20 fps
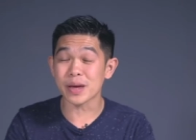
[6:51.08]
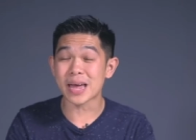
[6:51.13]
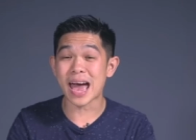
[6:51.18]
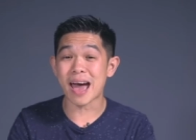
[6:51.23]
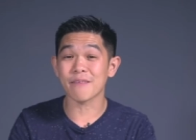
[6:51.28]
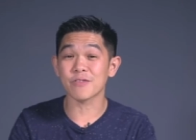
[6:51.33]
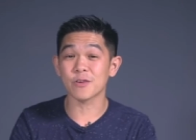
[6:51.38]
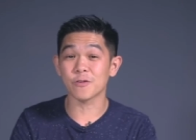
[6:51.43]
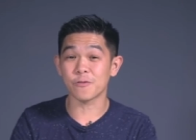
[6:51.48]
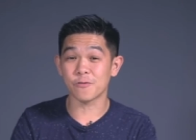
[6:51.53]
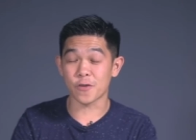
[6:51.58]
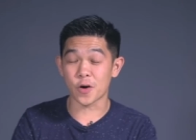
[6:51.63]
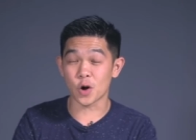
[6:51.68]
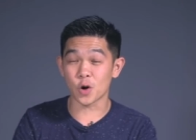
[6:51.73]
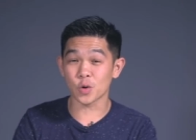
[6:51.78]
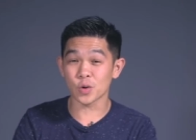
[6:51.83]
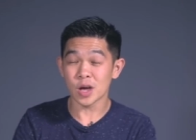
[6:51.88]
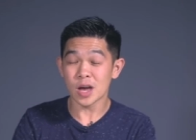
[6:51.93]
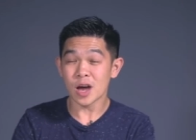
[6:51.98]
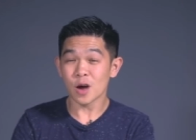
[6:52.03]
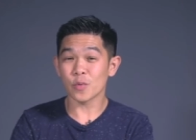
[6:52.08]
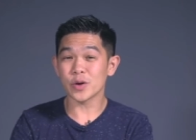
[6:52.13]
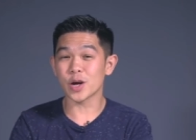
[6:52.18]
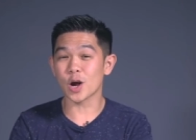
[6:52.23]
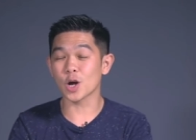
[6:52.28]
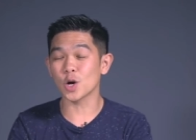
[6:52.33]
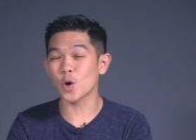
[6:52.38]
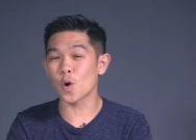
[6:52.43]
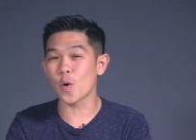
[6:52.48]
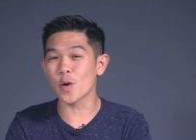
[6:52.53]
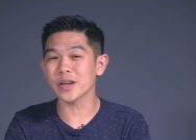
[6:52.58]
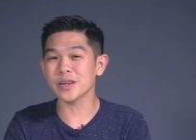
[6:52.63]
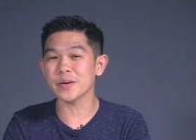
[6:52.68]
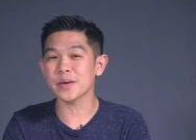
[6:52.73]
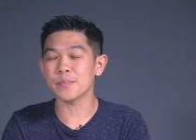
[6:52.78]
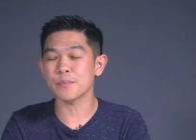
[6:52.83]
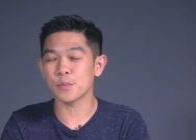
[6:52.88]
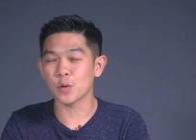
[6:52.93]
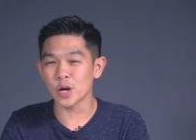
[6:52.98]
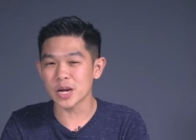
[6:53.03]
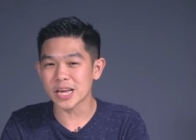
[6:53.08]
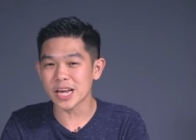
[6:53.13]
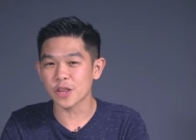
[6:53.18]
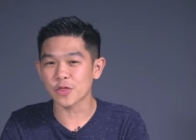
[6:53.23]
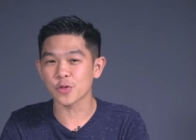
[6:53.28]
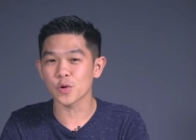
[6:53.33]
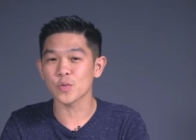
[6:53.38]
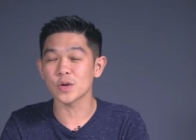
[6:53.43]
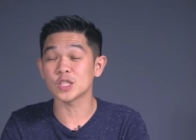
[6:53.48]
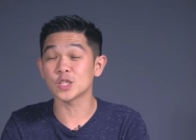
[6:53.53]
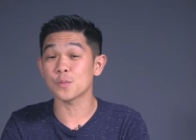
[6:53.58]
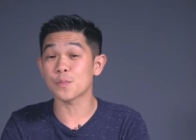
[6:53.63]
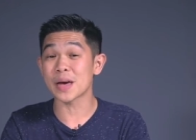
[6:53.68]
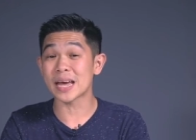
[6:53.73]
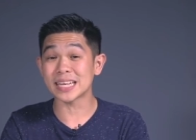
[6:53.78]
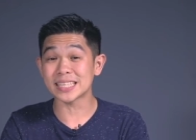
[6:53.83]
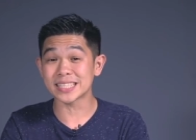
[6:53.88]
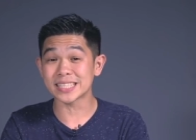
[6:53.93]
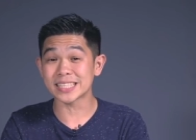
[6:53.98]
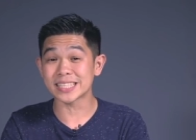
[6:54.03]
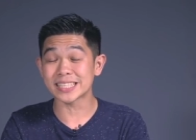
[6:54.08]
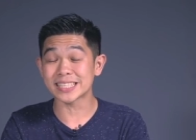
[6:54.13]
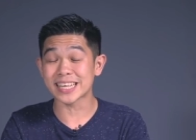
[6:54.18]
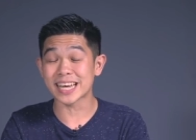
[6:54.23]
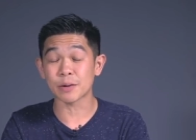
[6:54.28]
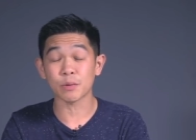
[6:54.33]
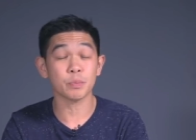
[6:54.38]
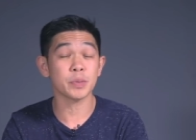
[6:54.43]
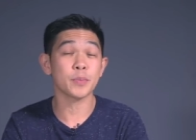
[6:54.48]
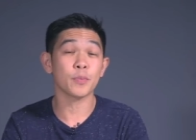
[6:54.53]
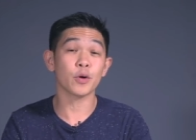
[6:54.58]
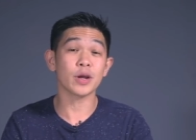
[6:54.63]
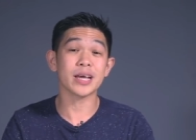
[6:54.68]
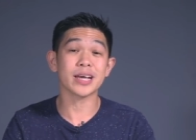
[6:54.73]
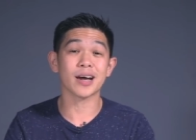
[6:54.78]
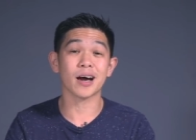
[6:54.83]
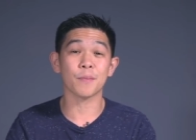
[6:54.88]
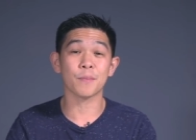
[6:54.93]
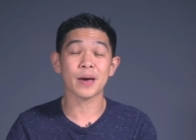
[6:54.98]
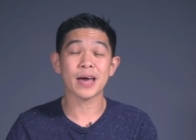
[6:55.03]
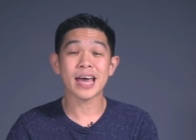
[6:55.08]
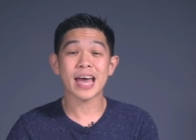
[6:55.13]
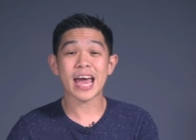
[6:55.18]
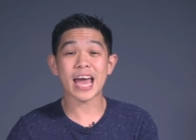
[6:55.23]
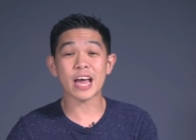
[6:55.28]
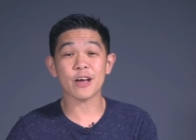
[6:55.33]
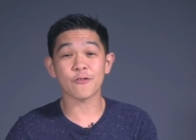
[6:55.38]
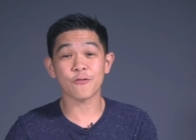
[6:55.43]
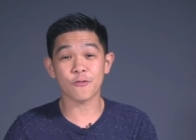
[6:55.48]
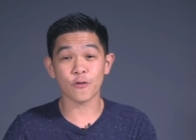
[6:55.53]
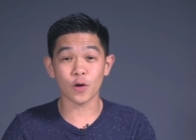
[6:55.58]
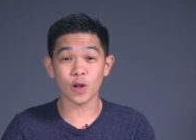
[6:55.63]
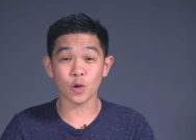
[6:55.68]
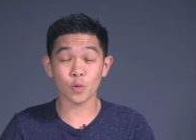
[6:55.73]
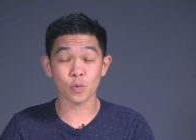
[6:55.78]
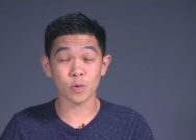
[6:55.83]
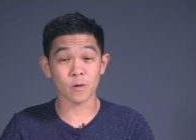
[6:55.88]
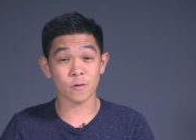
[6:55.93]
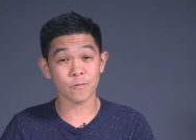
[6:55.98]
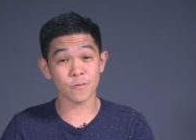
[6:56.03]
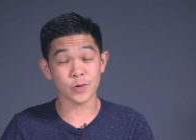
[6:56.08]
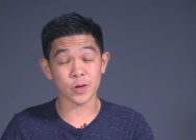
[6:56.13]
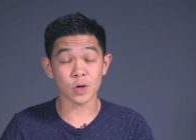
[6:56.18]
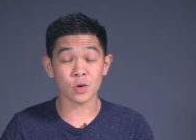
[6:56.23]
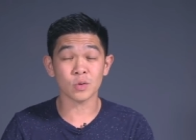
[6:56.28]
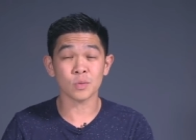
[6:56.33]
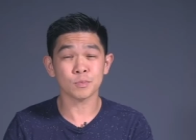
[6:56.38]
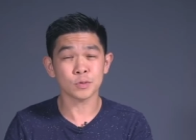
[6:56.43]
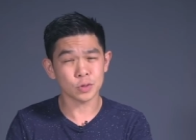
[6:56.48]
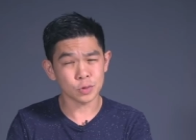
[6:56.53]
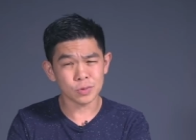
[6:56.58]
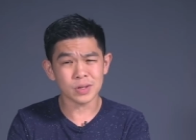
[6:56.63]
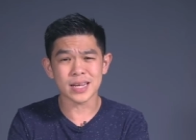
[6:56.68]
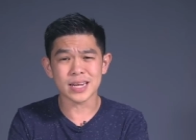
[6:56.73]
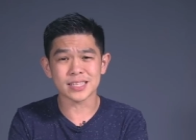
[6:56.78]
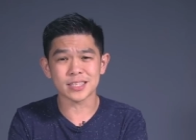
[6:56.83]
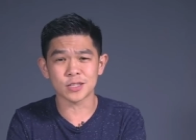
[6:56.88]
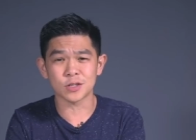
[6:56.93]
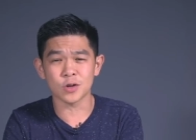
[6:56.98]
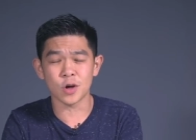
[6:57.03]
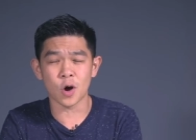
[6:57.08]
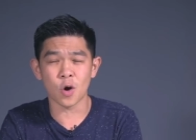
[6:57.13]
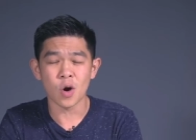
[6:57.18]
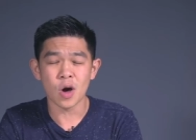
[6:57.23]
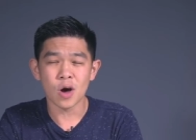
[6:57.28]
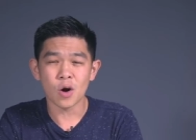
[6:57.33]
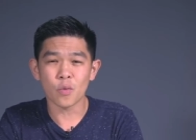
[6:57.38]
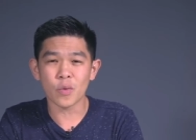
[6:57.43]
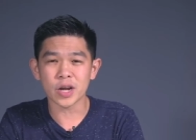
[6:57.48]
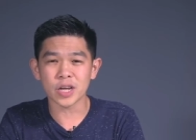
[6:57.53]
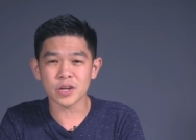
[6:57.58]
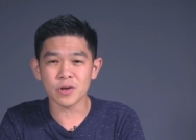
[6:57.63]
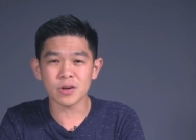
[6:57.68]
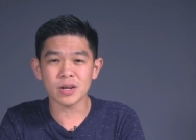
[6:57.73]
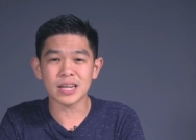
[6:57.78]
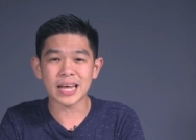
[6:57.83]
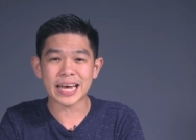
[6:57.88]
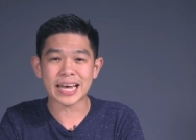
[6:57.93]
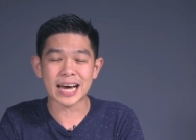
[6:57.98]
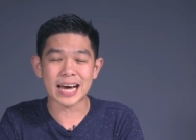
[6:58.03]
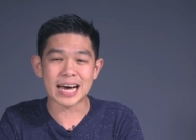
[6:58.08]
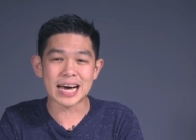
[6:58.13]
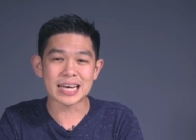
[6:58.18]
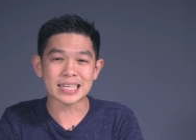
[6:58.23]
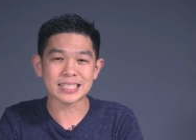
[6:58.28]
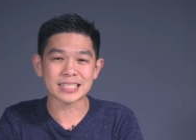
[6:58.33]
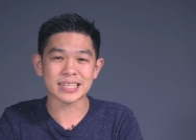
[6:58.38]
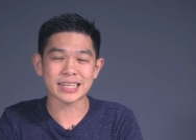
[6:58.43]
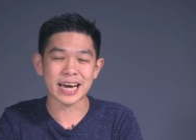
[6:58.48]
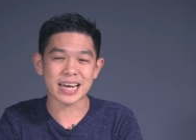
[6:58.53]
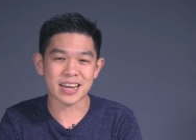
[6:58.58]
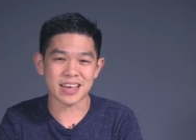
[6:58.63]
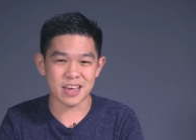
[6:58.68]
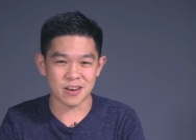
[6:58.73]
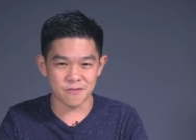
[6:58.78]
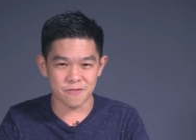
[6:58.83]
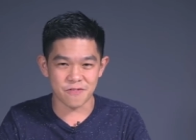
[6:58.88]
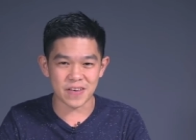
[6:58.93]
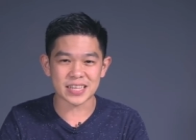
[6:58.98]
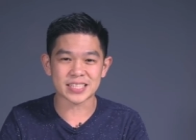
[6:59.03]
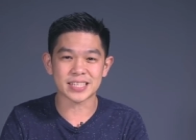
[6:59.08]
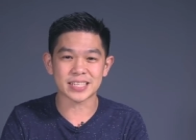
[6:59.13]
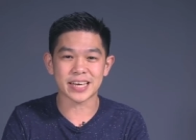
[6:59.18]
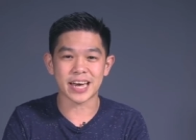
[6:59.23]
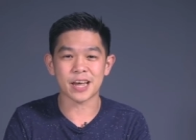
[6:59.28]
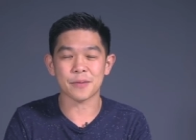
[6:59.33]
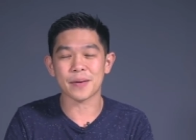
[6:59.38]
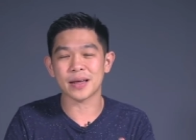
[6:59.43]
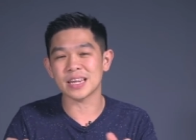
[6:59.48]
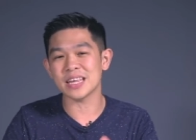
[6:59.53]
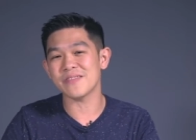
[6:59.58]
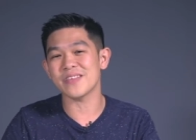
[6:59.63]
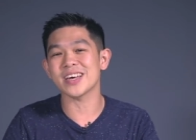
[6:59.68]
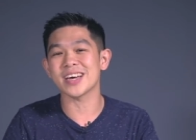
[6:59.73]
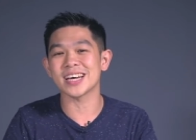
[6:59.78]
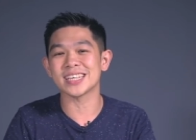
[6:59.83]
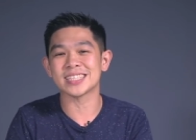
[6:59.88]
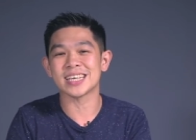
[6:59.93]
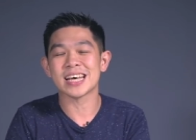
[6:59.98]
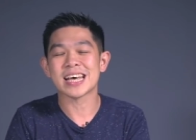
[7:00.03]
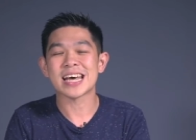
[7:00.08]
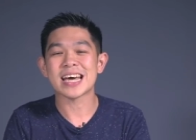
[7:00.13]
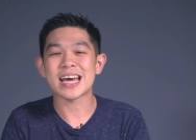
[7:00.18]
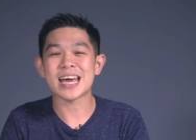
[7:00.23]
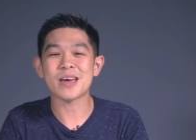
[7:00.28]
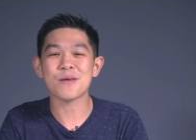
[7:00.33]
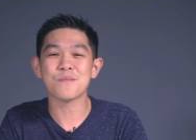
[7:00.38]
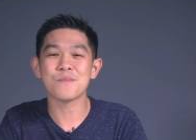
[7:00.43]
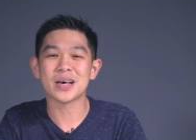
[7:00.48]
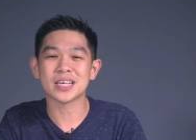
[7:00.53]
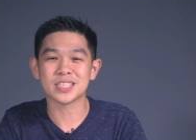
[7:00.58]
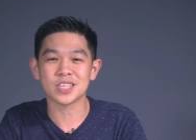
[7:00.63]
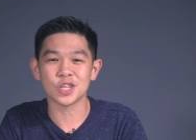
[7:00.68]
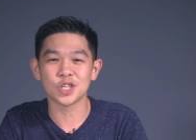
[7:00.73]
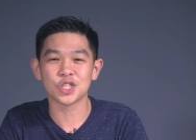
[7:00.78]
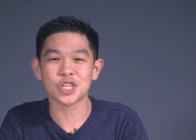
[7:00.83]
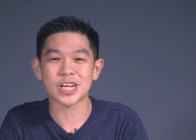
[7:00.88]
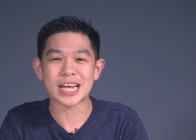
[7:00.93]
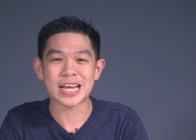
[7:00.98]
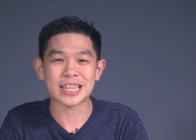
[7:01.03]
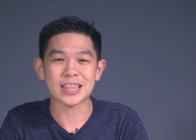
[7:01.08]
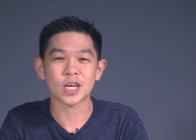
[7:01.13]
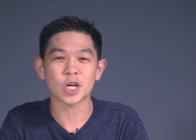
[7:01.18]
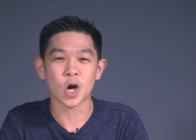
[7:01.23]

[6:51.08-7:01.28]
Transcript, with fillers: we have the phone, we are going to be putting it through its paces and we'll be putting up a full review. Do let us know what you'd like us to kind of investigate by leaving us a message in the